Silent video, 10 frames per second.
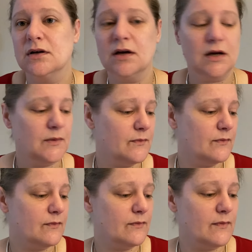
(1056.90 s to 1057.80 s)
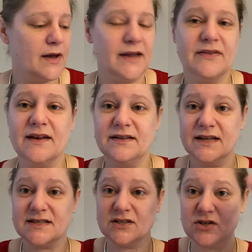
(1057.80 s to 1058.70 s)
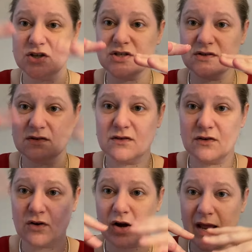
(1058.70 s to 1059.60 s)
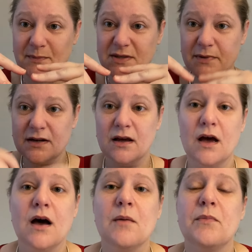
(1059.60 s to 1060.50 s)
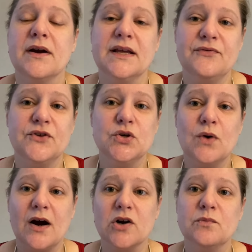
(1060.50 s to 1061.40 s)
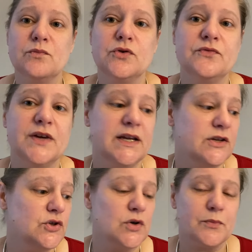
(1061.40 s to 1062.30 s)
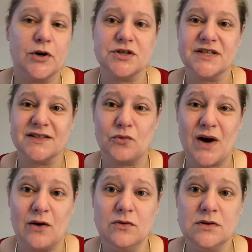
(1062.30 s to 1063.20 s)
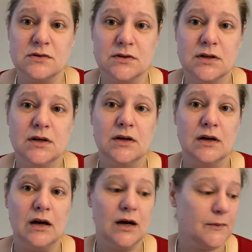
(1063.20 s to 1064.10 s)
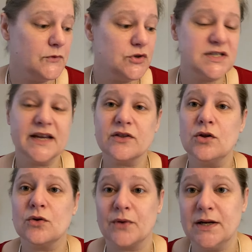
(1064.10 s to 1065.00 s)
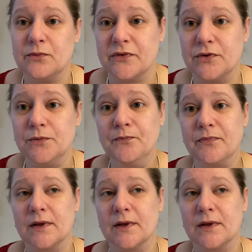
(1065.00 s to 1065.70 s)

And then yes, it does collapse a bit. But if you are moving your project around, you take the whole crate with you.